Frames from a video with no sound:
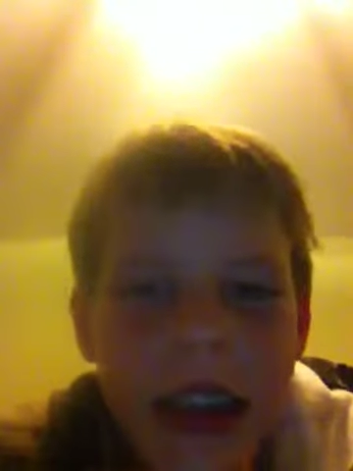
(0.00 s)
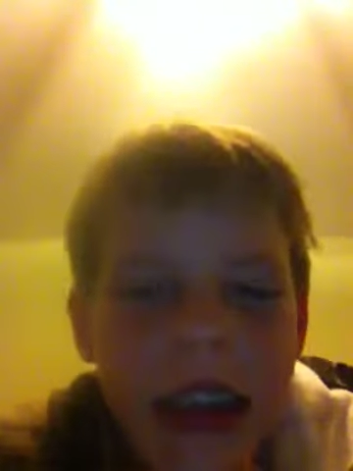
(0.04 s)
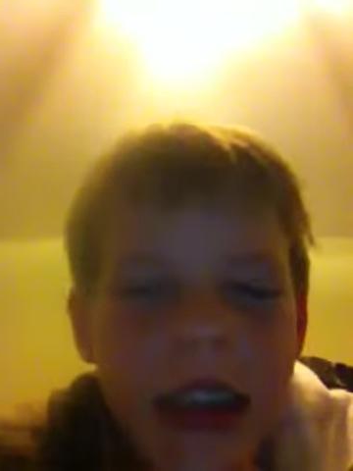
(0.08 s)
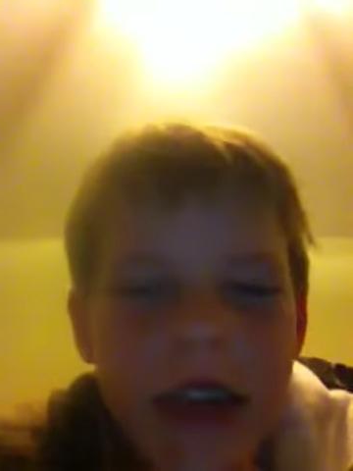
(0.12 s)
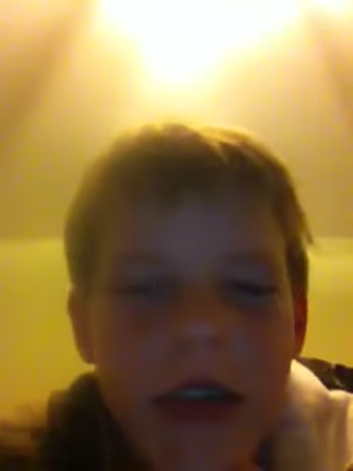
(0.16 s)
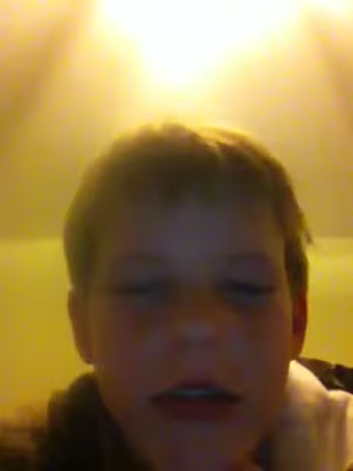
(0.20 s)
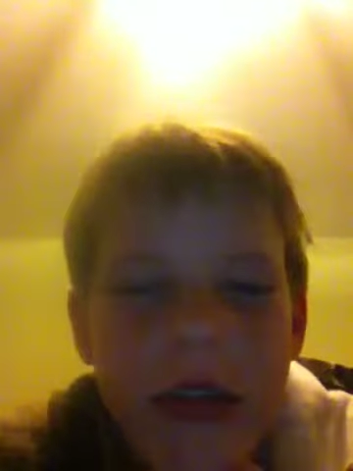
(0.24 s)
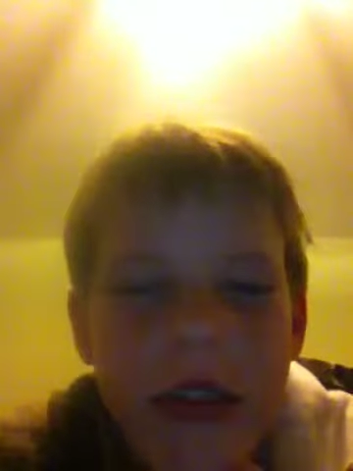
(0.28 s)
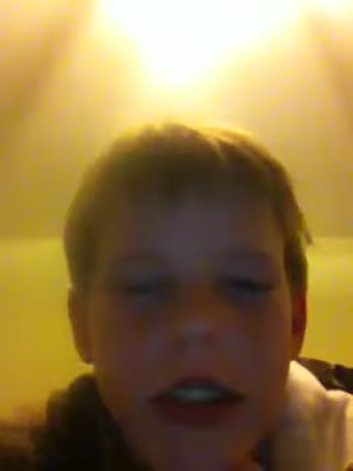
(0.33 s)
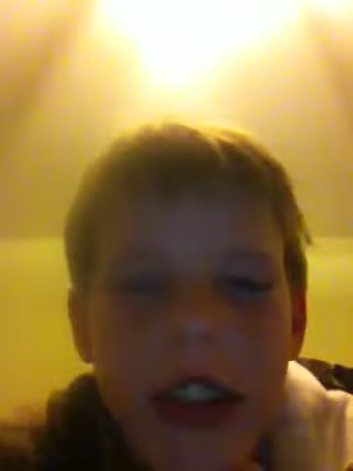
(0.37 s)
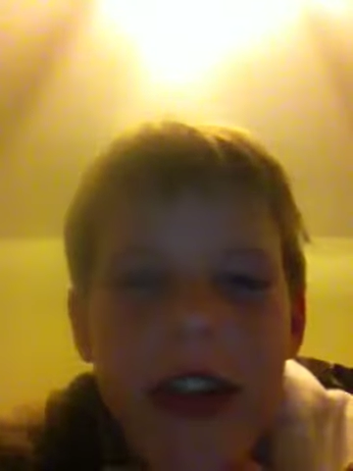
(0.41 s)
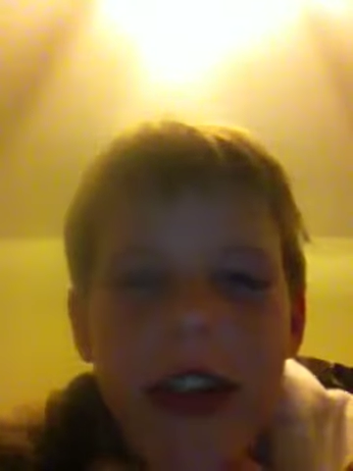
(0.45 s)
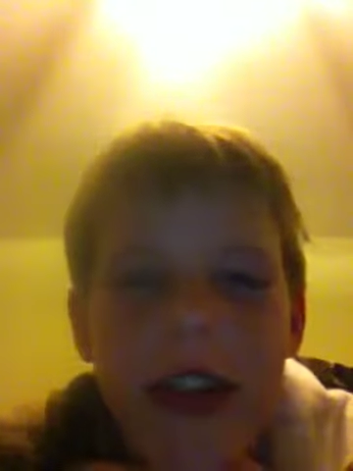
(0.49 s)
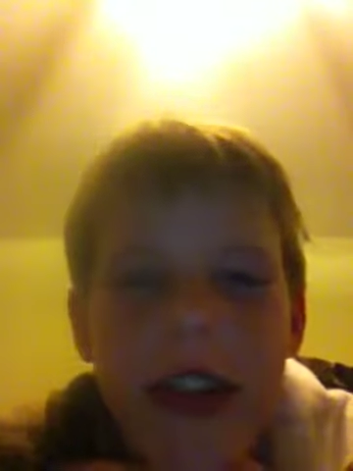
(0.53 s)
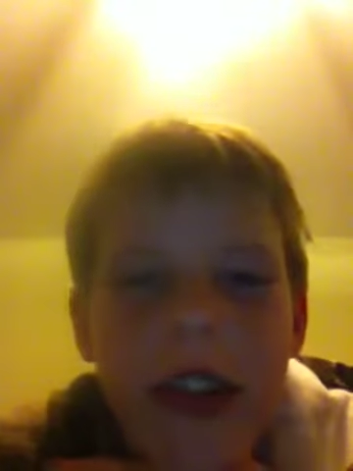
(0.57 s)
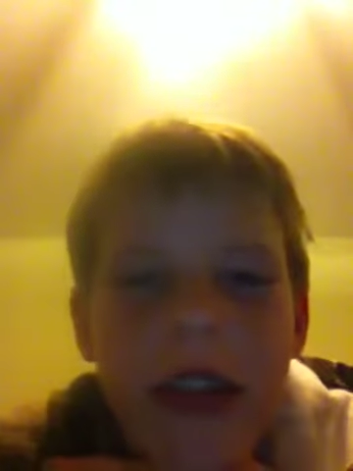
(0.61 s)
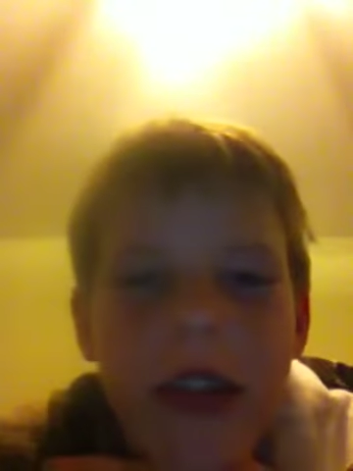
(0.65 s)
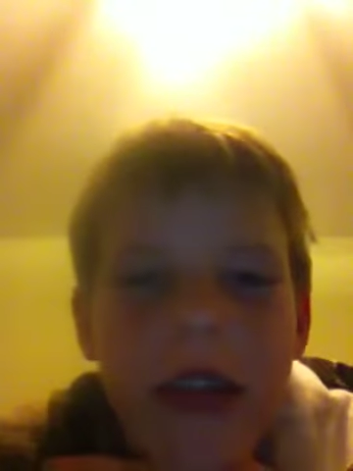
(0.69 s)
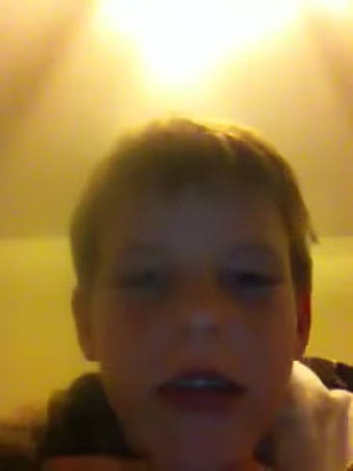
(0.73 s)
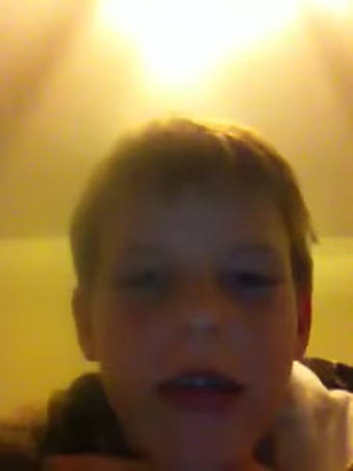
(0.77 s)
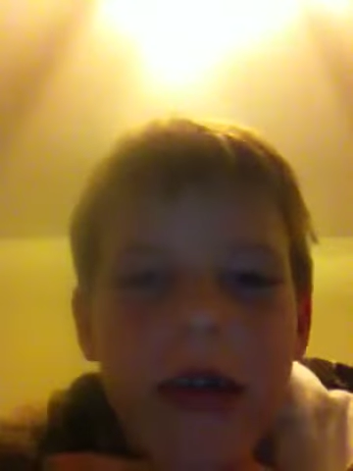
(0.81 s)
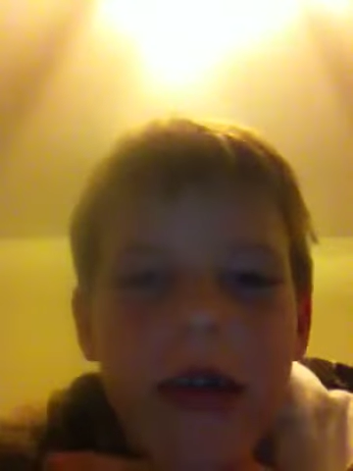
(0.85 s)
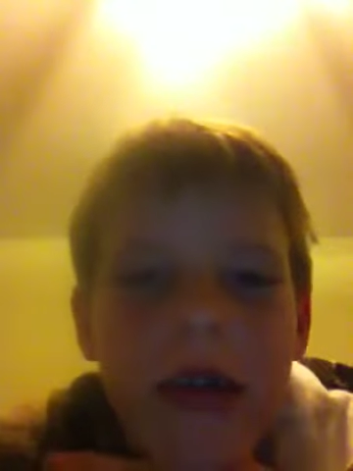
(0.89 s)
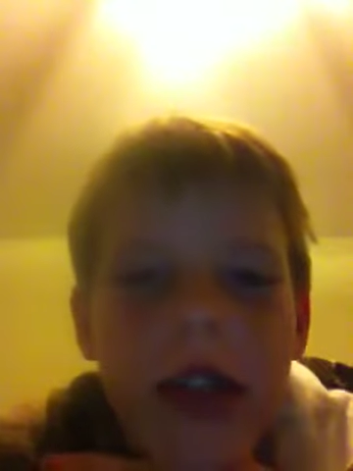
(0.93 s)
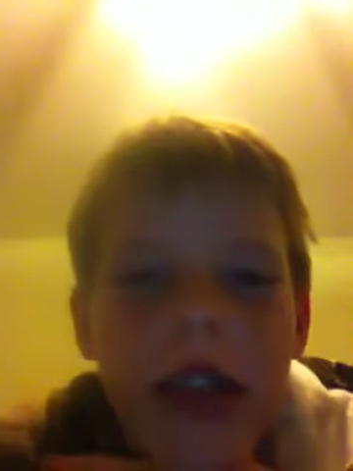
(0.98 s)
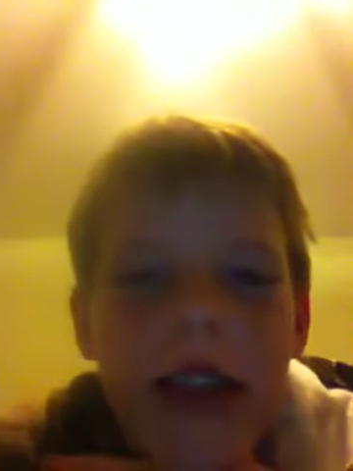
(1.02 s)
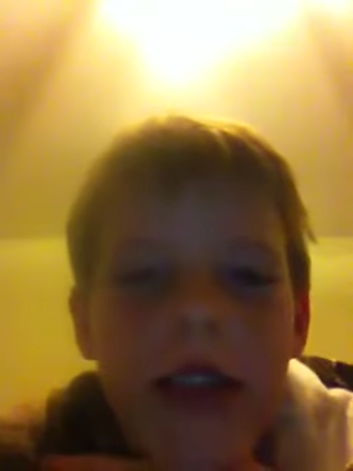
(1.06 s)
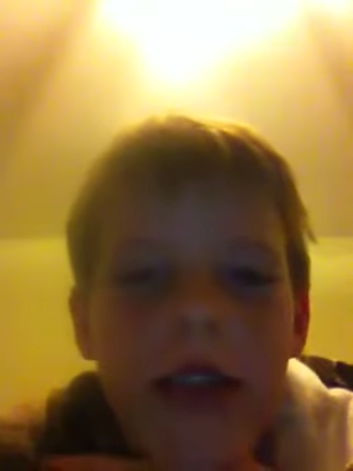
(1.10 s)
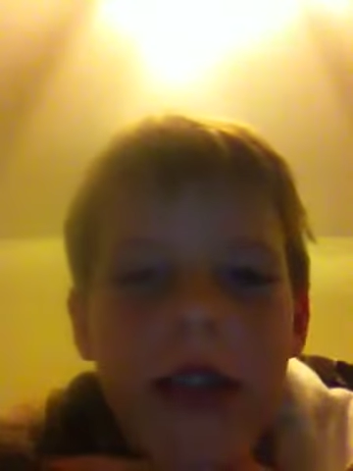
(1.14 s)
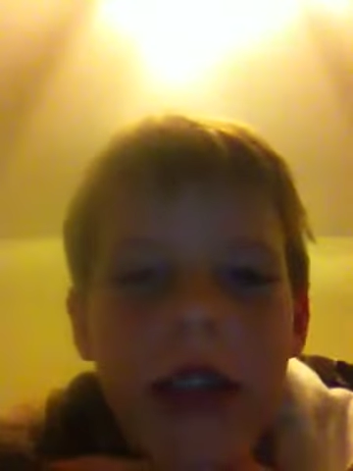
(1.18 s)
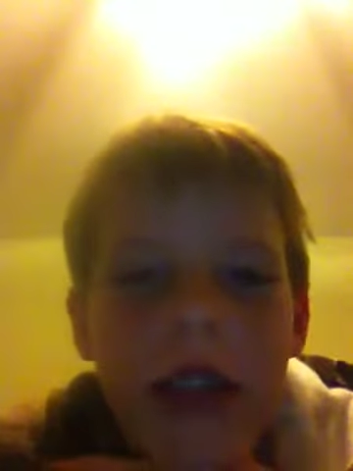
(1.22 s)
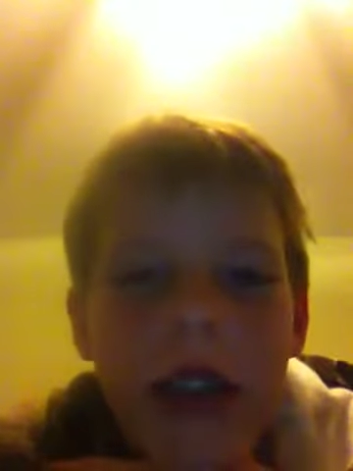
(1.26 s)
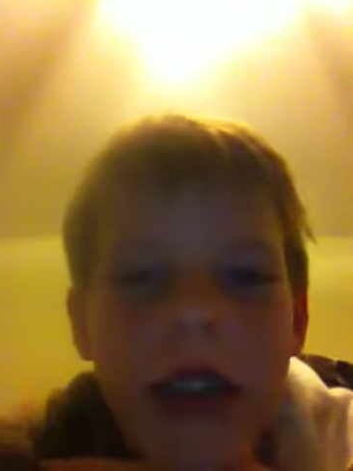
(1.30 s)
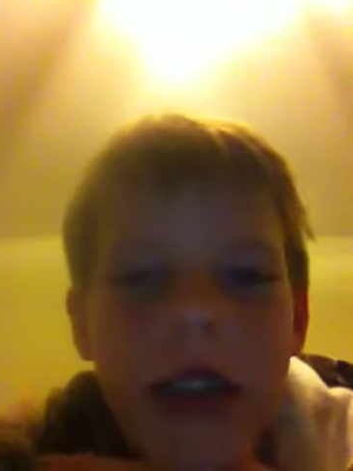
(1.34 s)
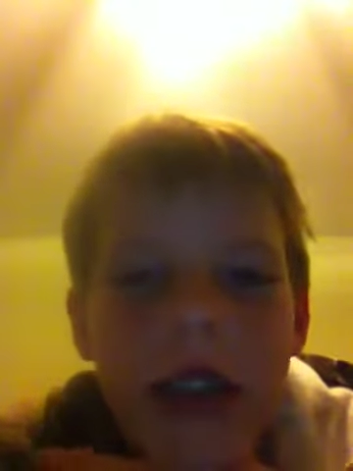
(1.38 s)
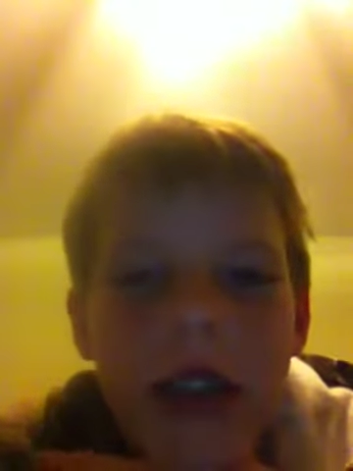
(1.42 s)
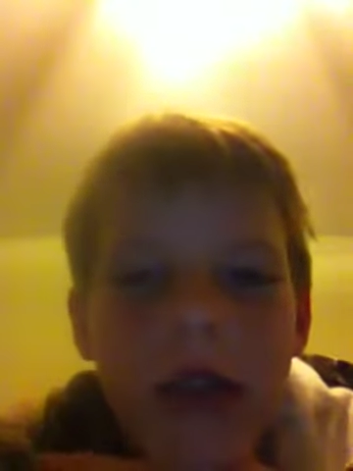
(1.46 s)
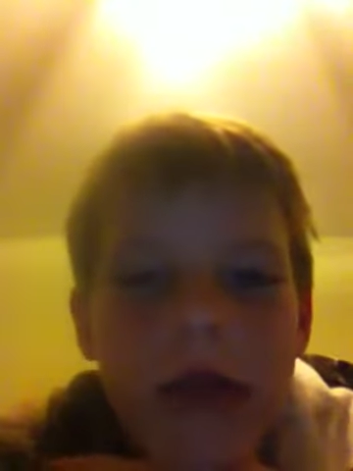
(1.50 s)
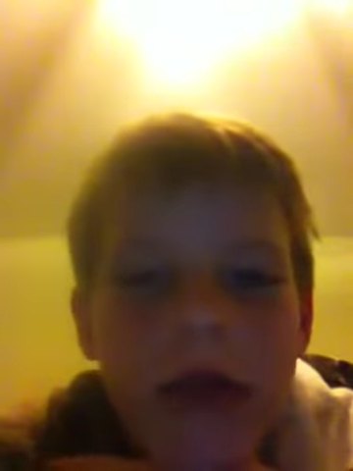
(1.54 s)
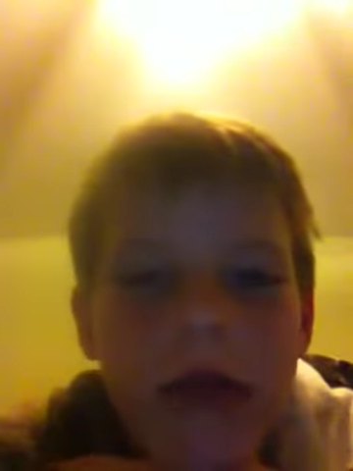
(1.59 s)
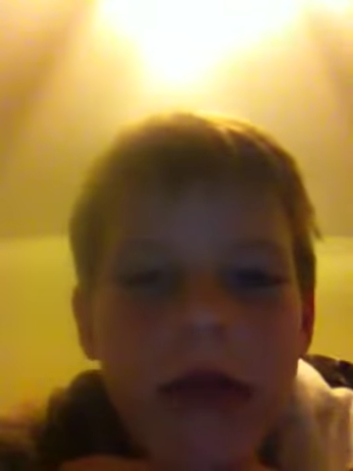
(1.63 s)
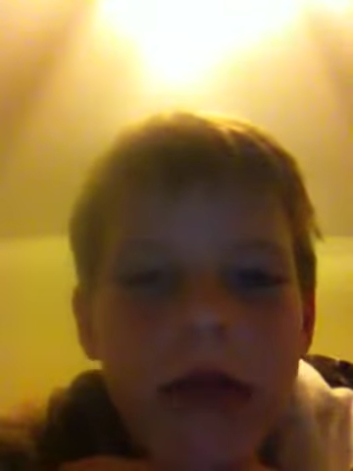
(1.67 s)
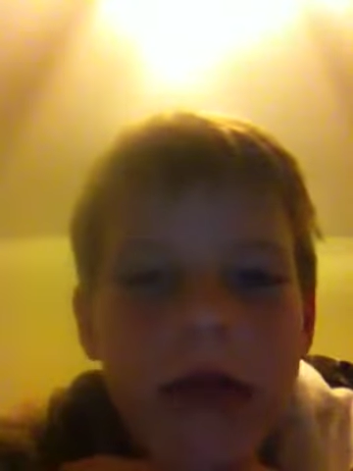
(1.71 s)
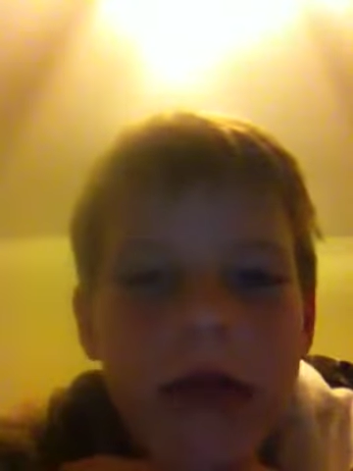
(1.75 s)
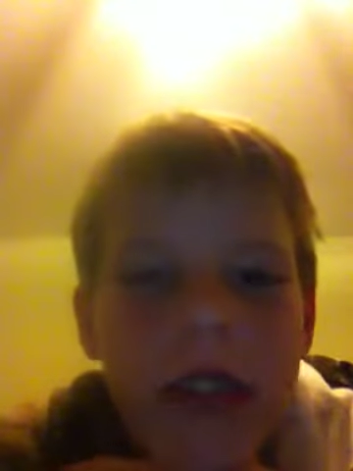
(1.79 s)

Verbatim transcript: So ne you'll never you'll